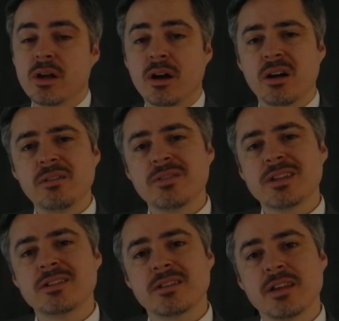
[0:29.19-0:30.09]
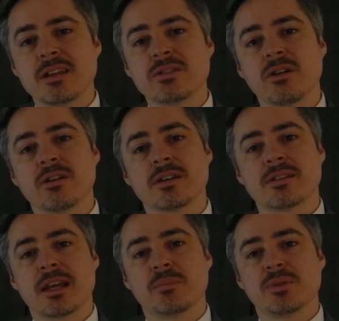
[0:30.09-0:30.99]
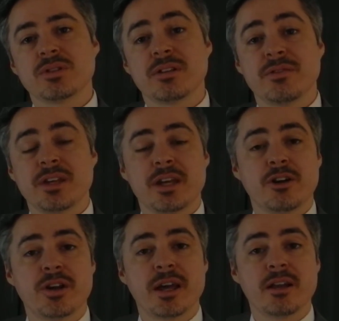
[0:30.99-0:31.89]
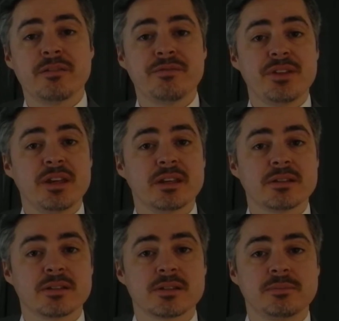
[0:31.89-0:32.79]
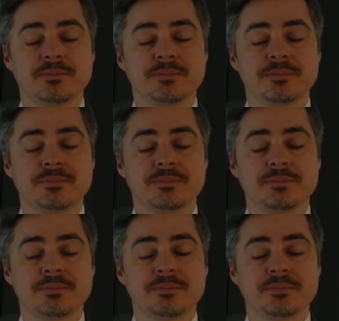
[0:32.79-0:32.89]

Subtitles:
All of these things are examples of the Internet of Things.